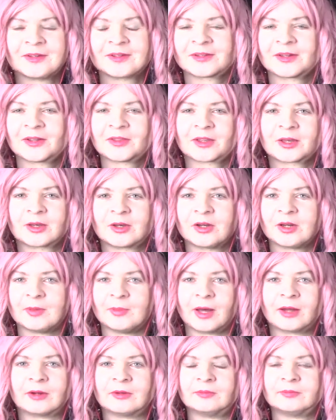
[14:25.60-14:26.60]
there's nothing good
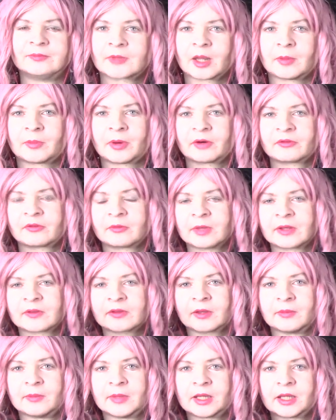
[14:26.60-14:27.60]
about him apart from
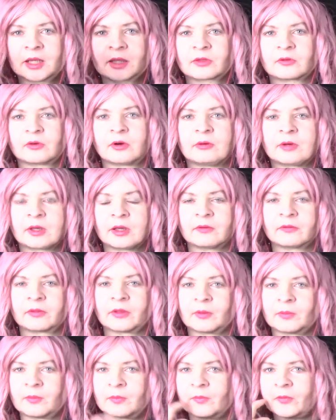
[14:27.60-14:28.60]
his comedic throwing of
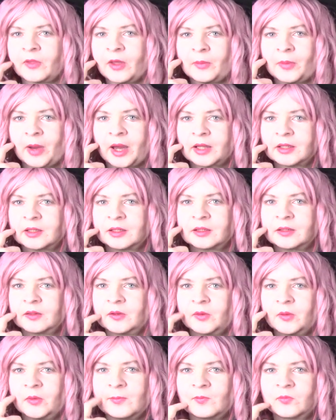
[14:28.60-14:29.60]
the the baton.
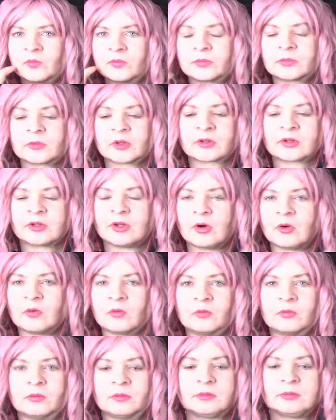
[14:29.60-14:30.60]
There's
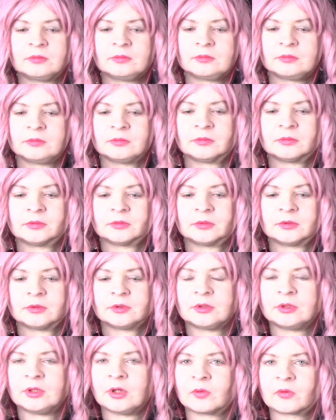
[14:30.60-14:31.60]
no
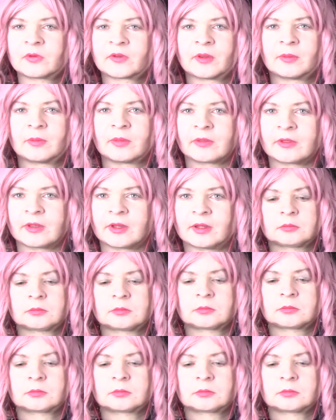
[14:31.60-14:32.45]
no sympathy.